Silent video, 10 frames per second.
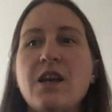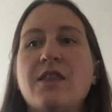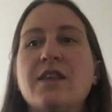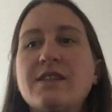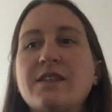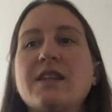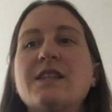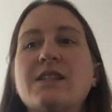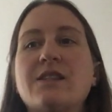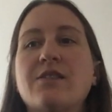this
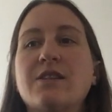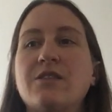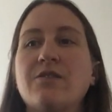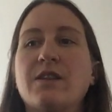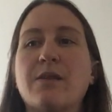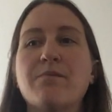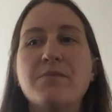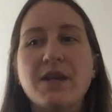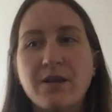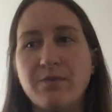leads to us doing the
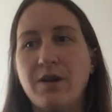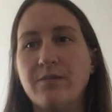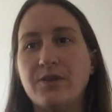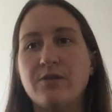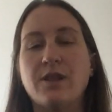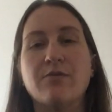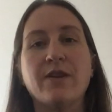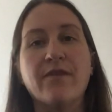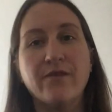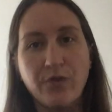minimum so that we
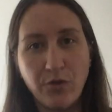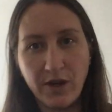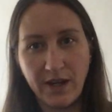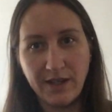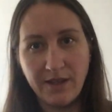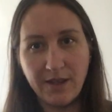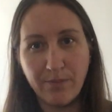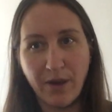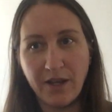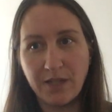avoid the
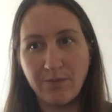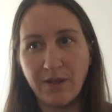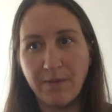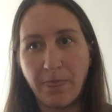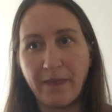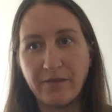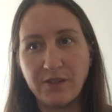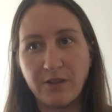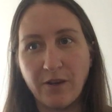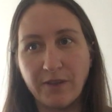punishment of
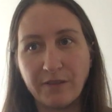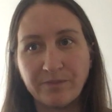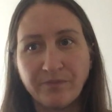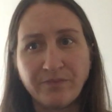starving.